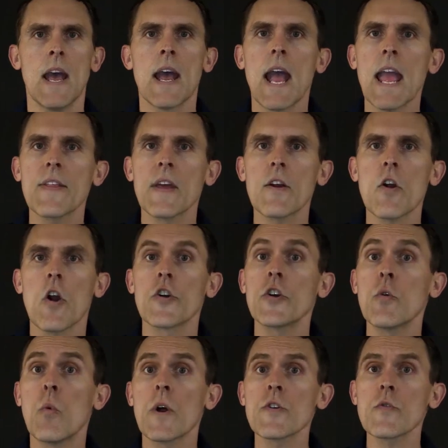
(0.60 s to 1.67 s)
Hey there, are
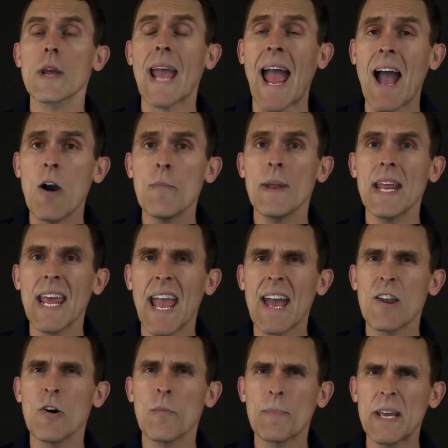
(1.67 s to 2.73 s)
you wondering how many
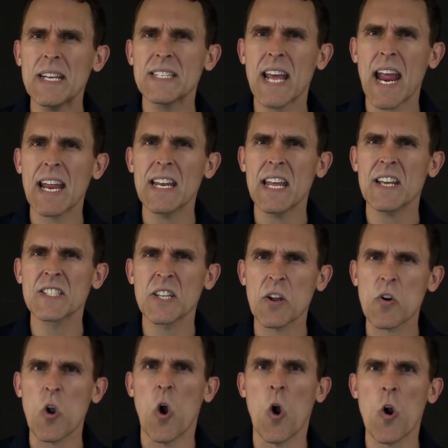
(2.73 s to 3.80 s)
NLP techniques
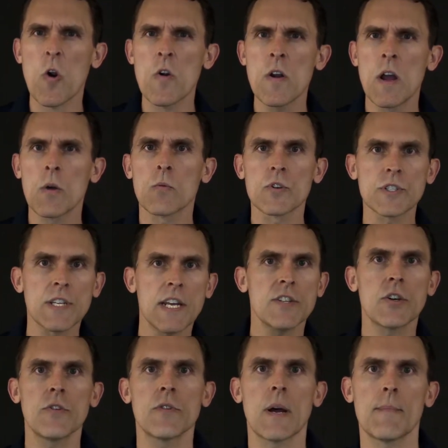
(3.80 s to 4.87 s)
there are? Well, stay
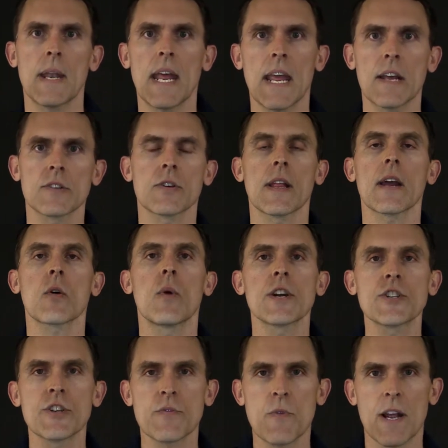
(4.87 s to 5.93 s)
tuned, I'm going to answer that
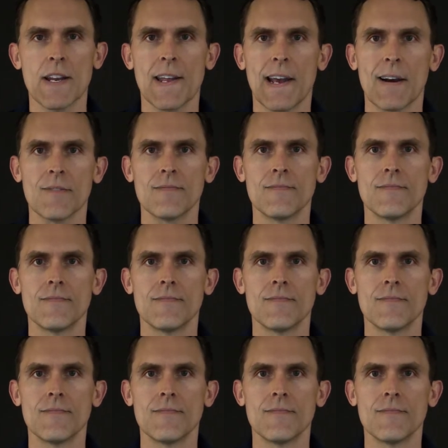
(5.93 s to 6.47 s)
question right now.